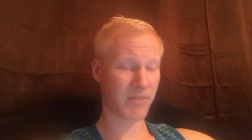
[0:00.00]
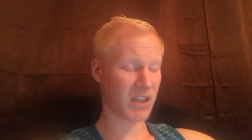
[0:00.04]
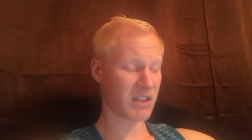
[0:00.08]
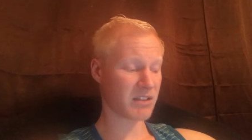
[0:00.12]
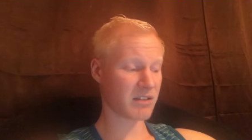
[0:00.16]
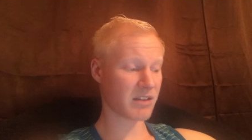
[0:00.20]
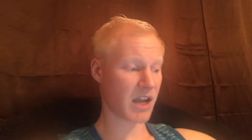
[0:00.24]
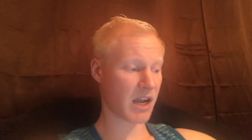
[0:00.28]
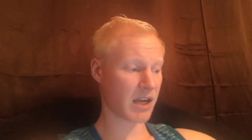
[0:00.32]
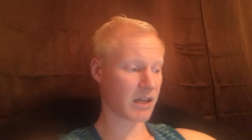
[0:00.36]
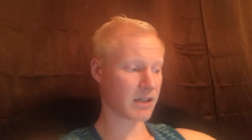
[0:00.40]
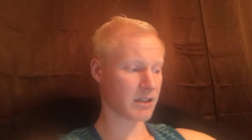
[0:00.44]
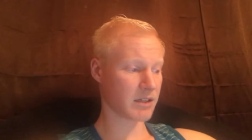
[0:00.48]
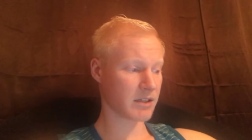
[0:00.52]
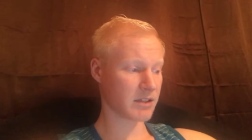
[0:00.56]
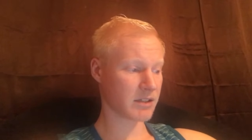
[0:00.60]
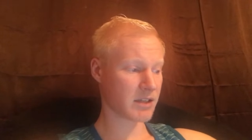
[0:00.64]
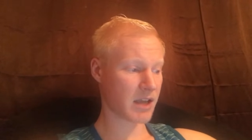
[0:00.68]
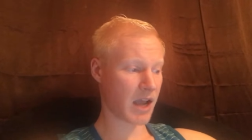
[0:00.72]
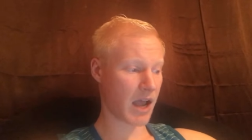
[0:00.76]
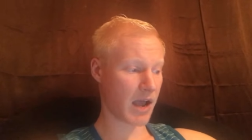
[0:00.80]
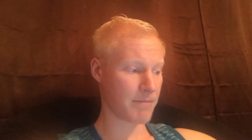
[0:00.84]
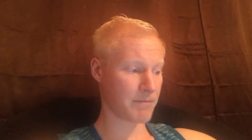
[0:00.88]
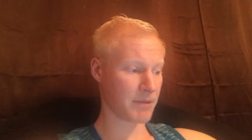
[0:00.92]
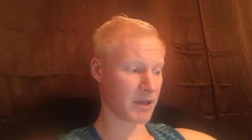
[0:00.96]
it's not going to
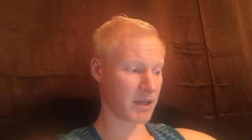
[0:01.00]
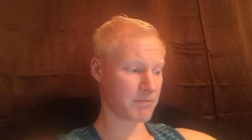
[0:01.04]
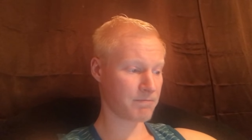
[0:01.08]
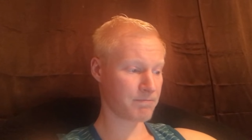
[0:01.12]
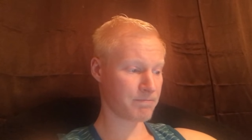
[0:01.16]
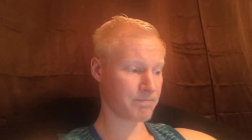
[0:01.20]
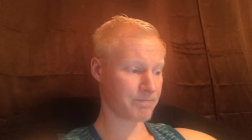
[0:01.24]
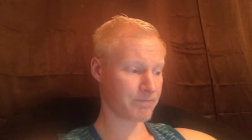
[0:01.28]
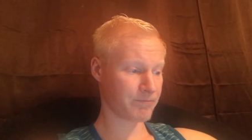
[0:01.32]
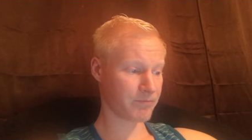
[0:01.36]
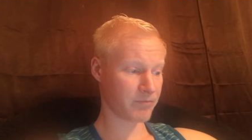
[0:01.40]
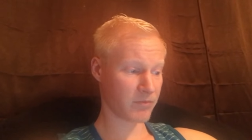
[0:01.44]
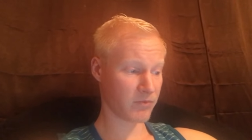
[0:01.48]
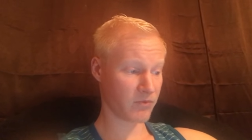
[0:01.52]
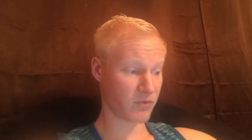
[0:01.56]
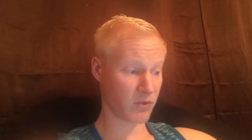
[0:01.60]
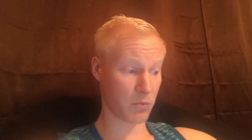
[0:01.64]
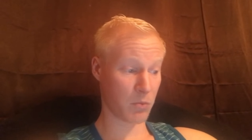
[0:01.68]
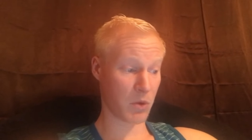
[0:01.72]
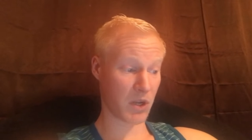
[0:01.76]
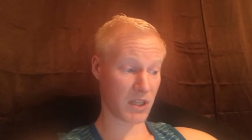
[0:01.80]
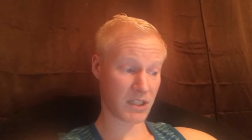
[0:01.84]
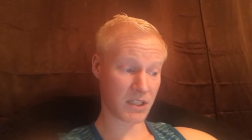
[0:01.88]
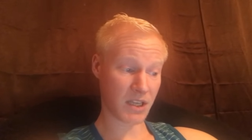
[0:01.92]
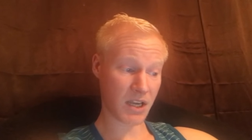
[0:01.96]
stop me
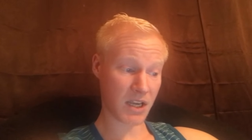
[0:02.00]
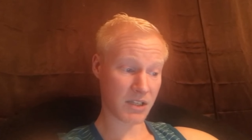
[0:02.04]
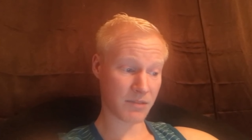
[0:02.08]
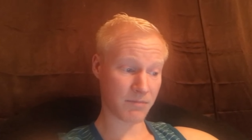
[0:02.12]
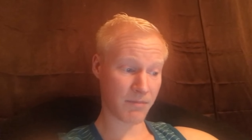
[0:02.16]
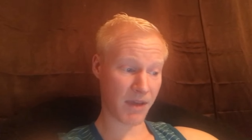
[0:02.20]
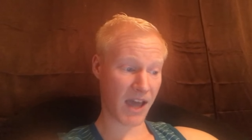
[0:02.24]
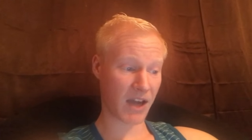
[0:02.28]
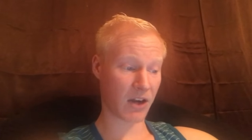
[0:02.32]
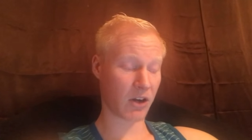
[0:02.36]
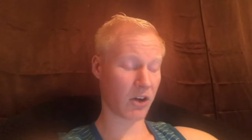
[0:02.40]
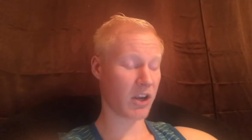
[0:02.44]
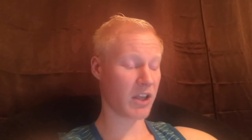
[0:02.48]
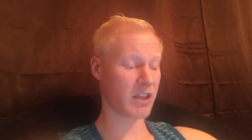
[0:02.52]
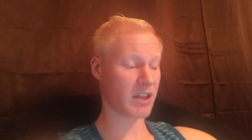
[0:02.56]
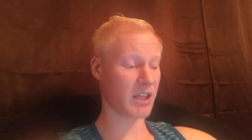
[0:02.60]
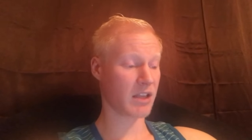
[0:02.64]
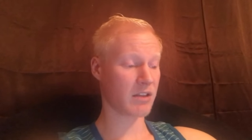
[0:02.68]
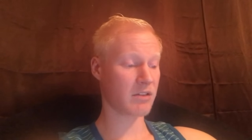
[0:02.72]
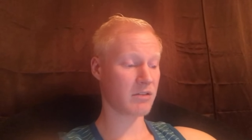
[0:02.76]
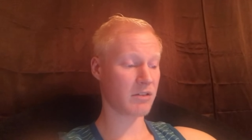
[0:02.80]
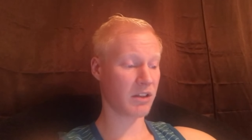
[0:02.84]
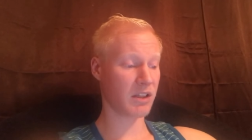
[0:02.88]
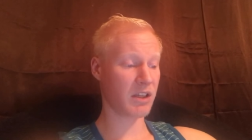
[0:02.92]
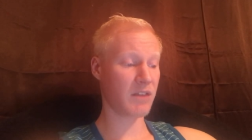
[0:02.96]
from what does matter, and
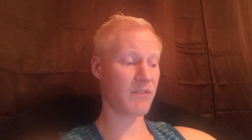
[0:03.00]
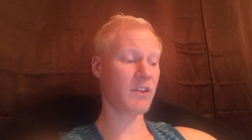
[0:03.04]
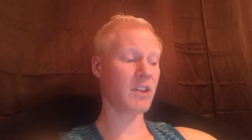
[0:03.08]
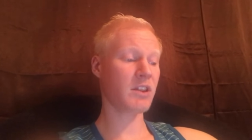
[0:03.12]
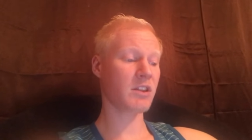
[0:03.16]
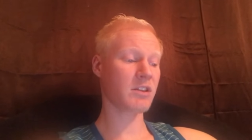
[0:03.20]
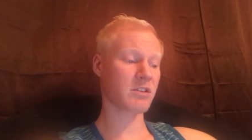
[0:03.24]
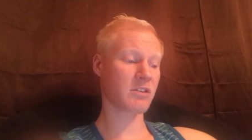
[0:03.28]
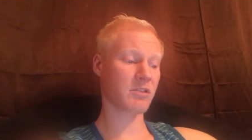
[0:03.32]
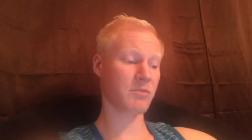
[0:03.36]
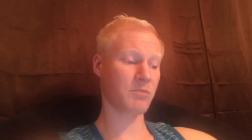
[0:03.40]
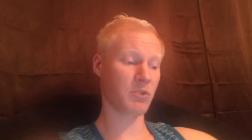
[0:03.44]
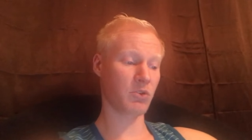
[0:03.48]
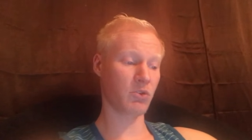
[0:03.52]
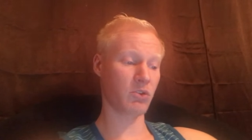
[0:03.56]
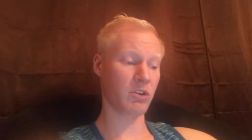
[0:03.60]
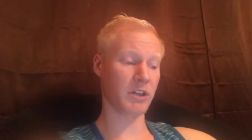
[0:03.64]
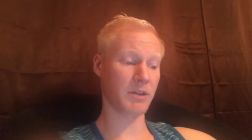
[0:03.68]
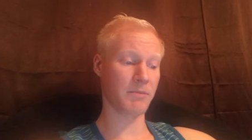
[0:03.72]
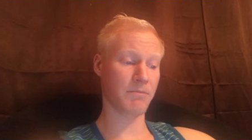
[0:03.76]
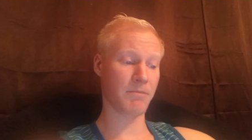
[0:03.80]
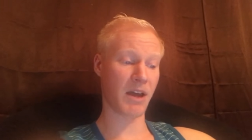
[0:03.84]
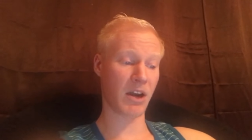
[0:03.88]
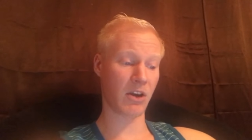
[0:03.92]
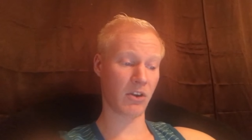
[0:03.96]
that's leaving this
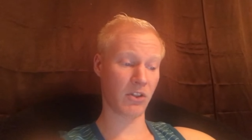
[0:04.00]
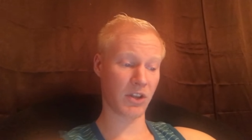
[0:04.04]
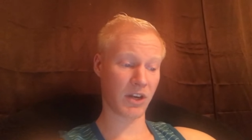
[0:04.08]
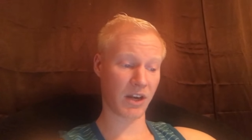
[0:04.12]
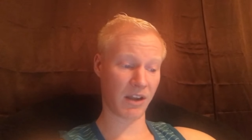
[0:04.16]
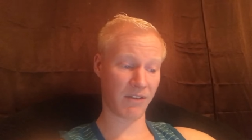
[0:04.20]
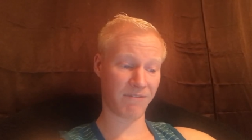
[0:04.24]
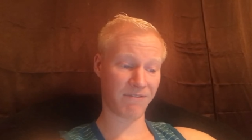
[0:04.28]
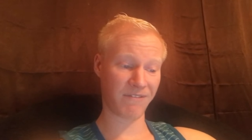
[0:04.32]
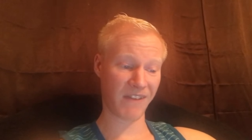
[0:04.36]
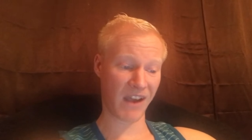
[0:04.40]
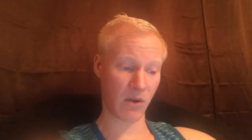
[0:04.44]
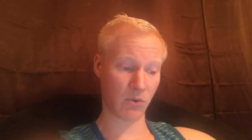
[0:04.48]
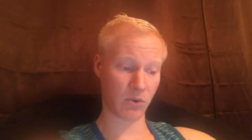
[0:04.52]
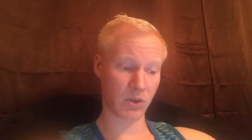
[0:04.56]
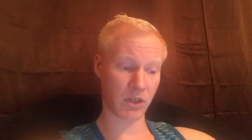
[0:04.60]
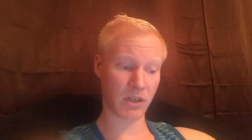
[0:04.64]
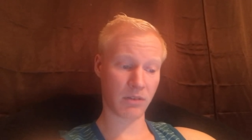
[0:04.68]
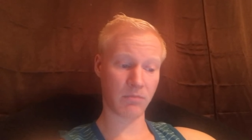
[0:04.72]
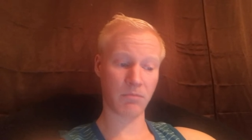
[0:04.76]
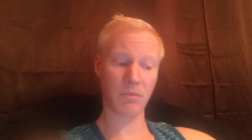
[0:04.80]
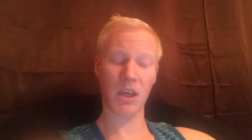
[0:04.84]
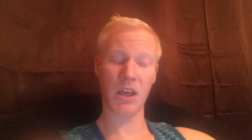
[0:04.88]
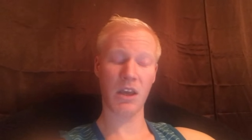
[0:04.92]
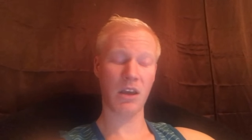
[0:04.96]
community better than I found it.
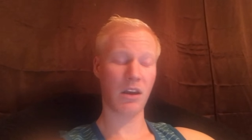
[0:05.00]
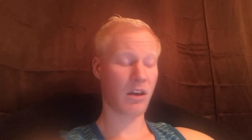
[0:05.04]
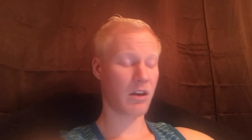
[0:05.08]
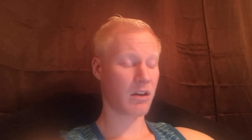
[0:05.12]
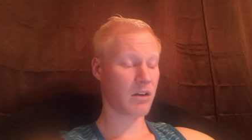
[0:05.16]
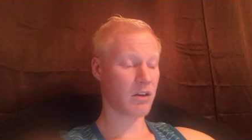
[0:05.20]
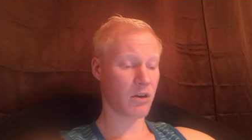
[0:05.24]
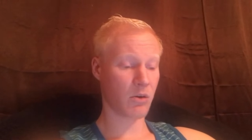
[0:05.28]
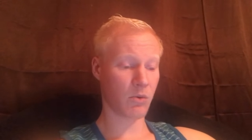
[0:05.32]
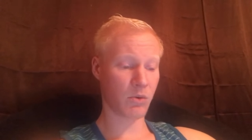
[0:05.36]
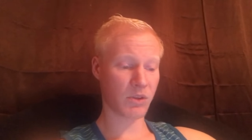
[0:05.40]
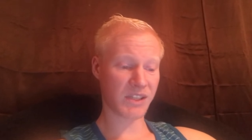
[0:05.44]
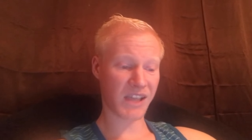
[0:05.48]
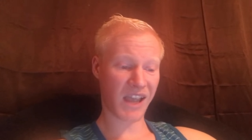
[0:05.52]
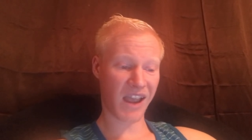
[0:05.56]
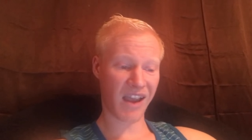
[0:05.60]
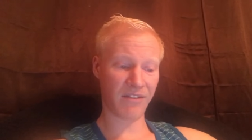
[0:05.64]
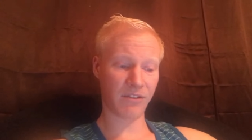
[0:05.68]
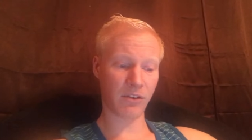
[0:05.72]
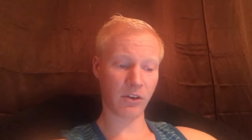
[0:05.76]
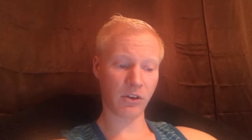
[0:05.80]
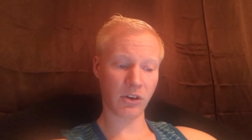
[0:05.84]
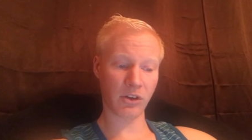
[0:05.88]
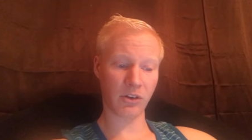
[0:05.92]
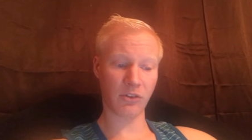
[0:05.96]
No one's
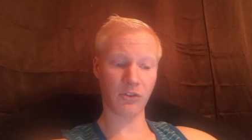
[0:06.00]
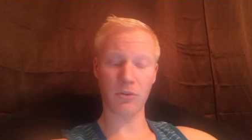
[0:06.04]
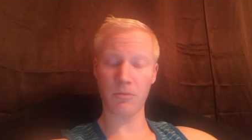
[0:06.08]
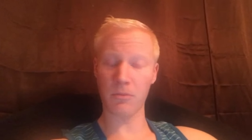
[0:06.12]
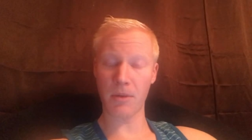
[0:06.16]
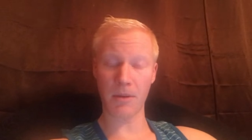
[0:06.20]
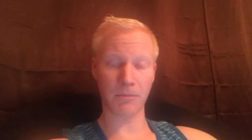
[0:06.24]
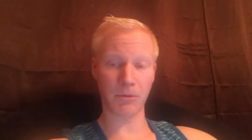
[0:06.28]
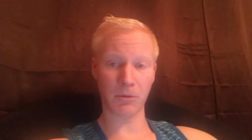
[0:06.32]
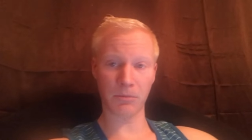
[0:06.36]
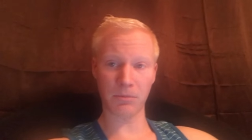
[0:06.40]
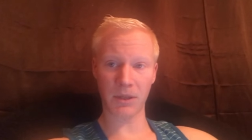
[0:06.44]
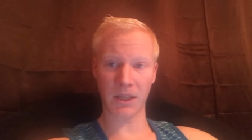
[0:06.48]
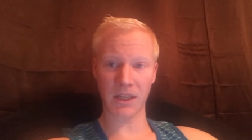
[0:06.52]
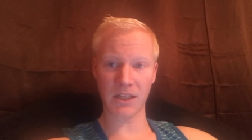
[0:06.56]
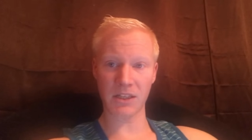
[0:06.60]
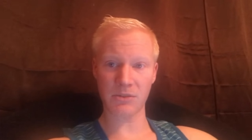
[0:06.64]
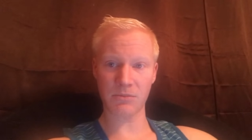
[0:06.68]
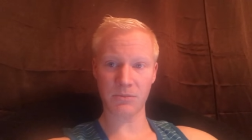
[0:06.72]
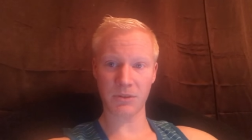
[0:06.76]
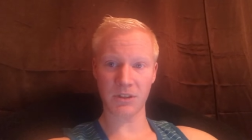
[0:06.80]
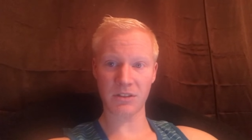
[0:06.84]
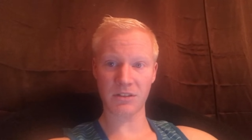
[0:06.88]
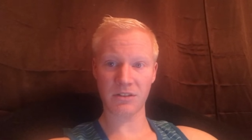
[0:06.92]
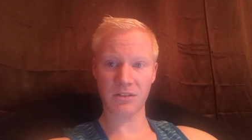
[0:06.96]
ever going to remember
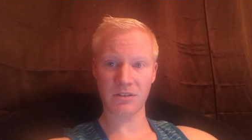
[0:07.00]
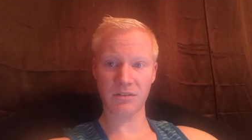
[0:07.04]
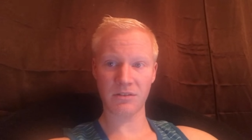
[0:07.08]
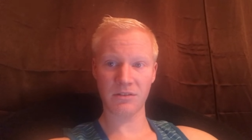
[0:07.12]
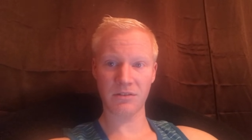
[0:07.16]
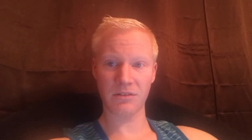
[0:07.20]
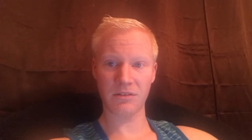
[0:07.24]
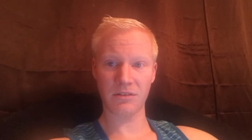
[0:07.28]
placements.